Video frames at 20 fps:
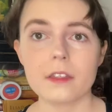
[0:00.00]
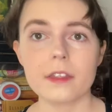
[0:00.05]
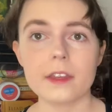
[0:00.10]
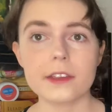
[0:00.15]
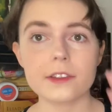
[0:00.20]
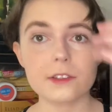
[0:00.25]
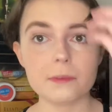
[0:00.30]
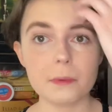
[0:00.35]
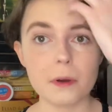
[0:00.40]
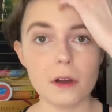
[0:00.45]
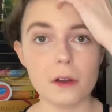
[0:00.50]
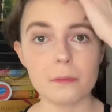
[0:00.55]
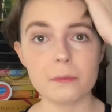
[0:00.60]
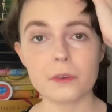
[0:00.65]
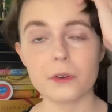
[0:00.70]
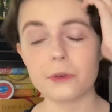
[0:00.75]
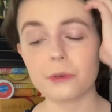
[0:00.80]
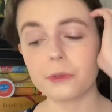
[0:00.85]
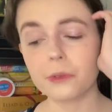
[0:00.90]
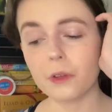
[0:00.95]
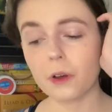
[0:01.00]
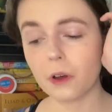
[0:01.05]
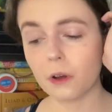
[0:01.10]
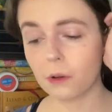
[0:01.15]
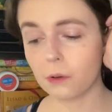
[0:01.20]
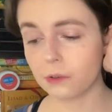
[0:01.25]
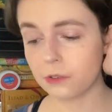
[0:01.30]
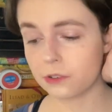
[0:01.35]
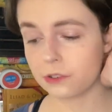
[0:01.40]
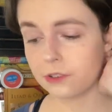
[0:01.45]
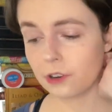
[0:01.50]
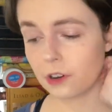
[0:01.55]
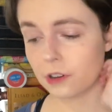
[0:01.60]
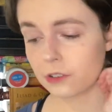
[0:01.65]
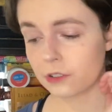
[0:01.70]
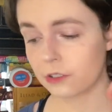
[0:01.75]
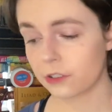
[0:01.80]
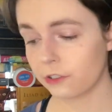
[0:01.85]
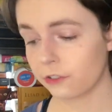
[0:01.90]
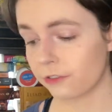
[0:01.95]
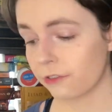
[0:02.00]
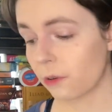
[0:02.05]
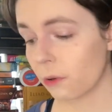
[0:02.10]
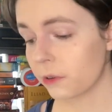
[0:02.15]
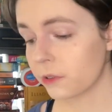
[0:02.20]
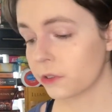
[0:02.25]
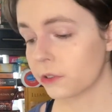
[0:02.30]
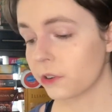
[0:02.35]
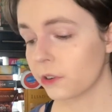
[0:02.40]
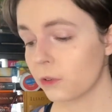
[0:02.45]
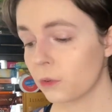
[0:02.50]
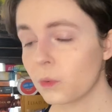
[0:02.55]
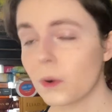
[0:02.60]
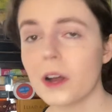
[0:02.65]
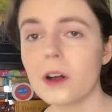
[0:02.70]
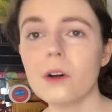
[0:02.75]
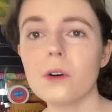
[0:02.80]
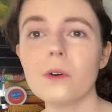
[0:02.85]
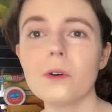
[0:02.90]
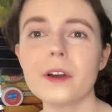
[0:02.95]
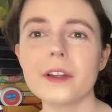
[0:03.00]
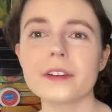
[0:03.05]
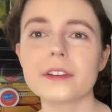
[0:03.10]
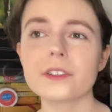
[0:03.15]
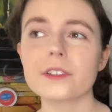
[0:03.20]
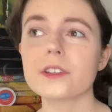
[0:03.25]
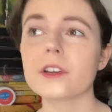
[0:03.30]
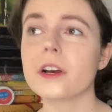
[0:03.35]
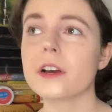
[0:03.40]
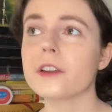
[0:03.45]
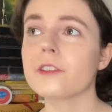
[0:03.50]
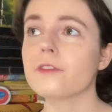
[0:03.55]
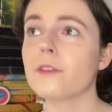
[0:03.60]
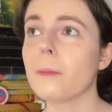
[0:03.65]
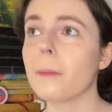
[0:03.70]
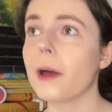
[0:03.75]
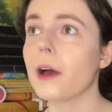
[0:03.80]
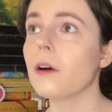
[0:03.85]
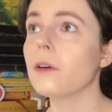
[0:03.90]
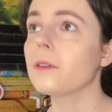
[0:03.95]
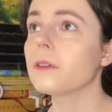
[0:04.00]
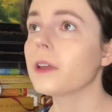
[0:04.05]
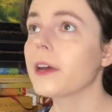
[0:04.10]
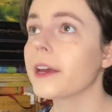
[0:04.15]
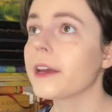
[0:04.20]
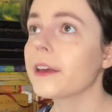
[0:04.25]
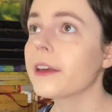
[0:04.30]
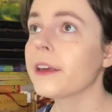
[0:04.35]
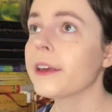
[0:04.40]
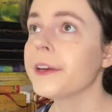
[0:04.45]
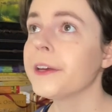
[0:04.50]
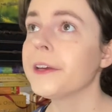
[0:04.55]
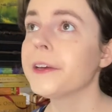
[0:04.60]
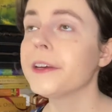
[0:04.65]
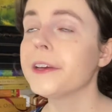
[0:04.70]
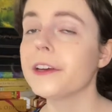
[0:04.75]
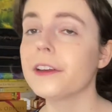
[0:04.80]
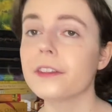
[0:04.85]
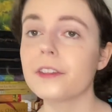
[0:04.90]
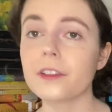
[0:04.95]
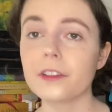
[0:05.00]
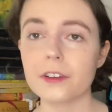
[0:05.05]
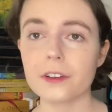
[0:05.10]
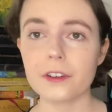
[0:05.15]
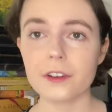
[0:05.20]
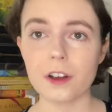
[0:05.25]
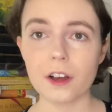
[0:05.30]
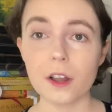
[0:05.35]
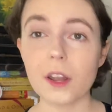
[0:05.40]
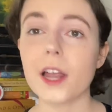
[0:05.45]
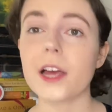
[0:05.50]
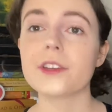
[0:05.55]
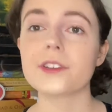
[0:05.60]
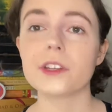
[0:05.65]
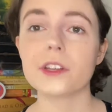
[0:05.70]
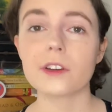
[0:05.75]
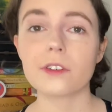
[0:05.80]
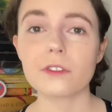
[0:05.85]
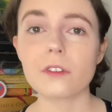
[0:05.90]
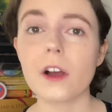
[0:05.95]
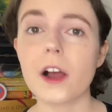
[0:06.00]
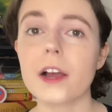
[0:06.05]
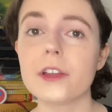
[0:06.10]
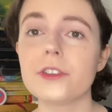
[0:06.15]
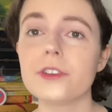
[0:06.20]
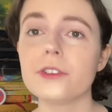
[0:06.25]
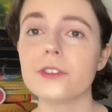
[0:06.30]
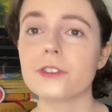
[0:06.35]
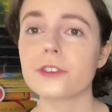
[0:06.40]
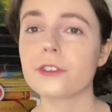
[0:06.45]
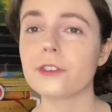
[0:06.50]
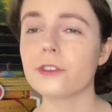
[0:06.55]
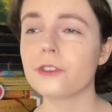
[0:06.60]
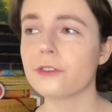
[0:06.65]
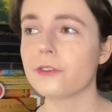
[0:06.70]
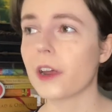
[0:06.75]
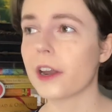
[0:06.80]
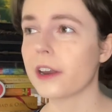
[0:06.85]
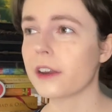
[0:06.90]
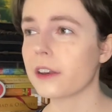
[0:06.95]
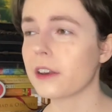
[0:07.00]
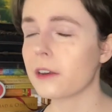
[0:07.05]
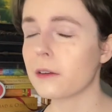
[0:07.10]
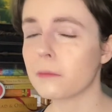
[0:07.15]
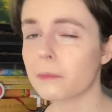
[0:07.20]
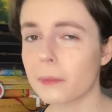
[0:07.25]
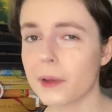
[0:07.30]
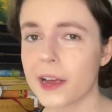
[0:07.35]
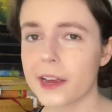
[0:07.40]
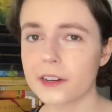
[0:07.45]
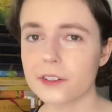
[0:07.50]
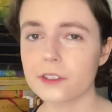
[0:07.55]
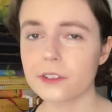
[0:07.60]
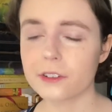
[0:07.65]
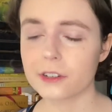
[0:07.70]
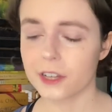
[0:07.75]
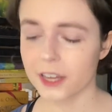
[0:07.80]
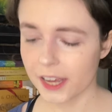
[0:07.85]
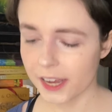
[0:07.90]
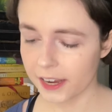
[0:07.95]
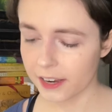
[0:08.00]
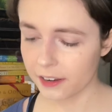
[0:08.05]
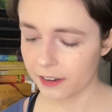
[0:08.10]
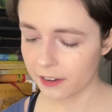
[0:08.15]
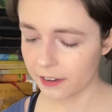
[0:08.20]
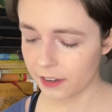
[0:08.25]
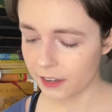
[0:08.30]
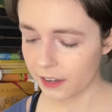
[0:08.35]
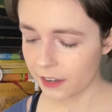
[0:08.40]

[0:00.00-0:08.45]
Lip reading: There's a poem called The Old Dogs Who Fought So Well, and it's kind of about like the classic writers who have had an impact on Kate.